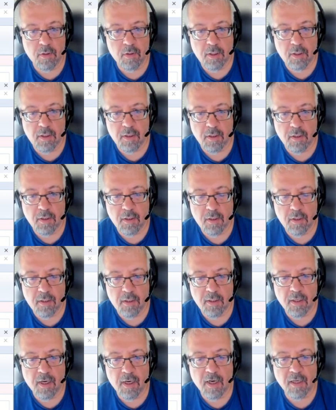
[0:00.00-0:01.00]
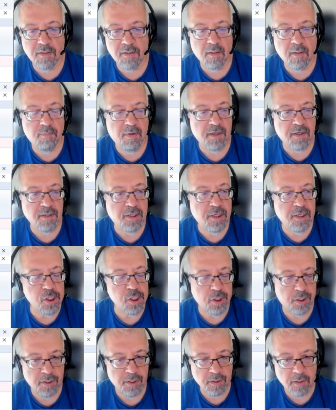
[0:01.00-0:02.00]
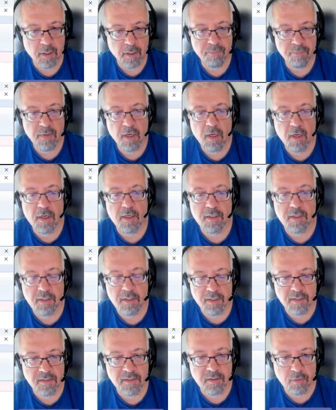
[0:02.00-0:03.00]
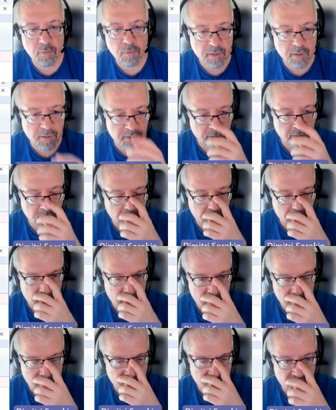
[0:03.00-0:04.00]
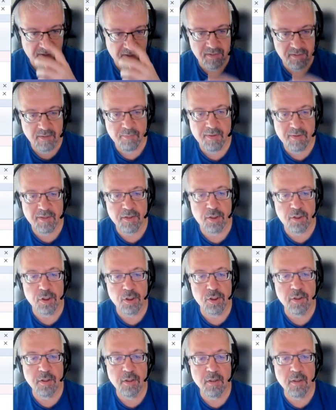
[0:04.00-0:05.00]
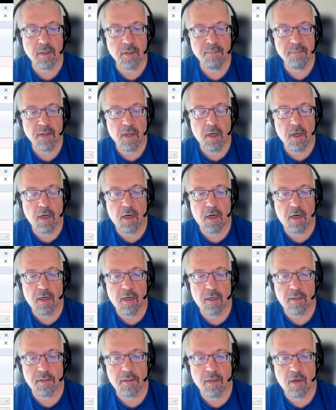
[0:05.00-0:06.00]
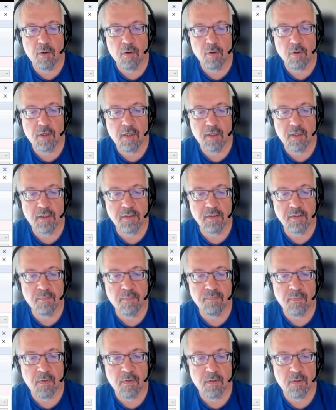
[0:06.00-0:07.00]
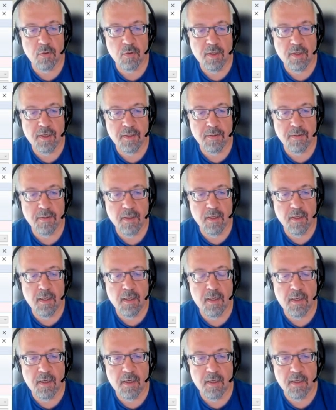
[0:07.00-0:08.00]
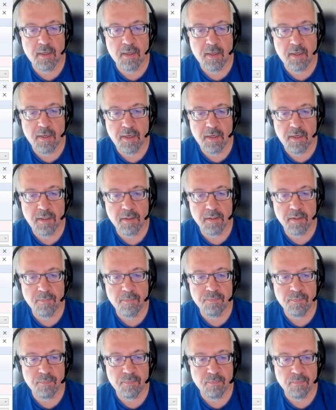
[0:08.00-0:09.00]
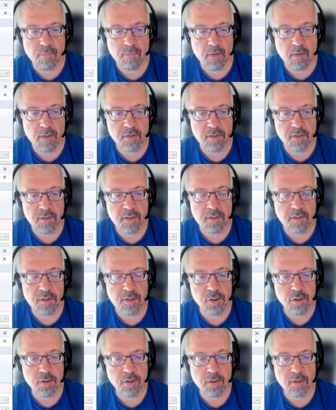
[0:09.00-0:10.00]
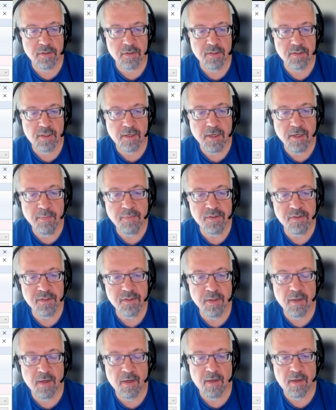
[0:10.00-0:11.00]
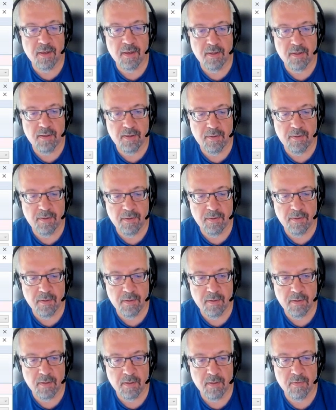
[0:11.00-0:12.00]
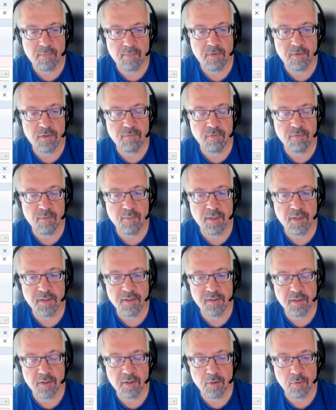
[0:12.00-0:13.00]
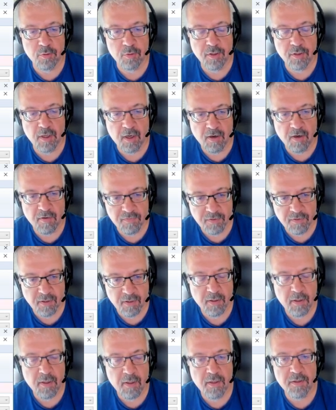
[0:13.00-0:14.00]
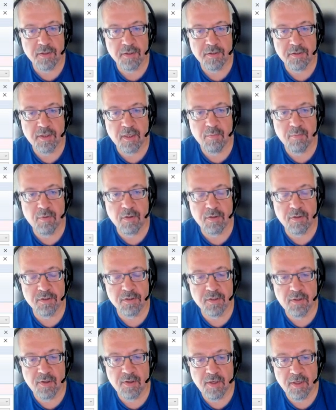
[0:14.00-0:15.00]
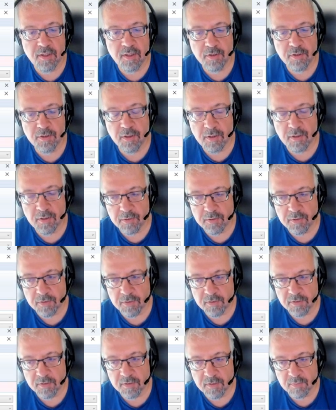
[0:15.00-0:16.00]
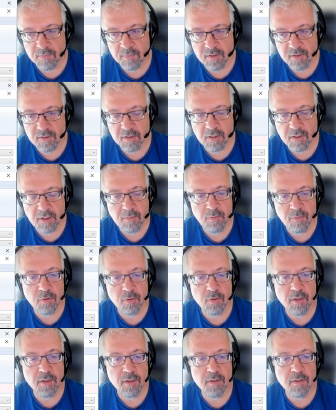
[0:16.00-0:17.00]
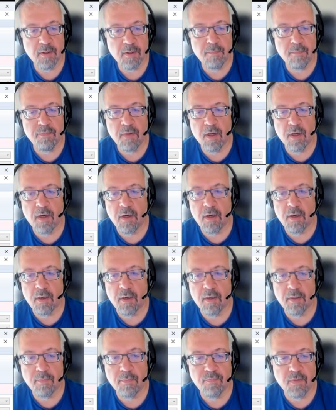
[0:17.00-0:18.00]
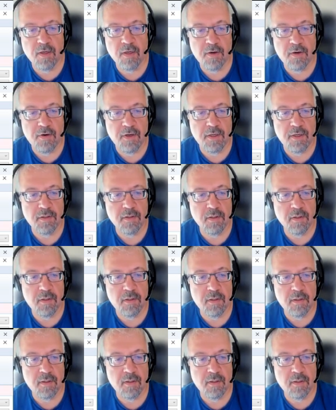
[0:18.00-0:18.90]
Okay, regarding partitioning, yes, you can define the partitioning. In our case, you can create the additional scripts which will be executed after the table is created, and in the script you can create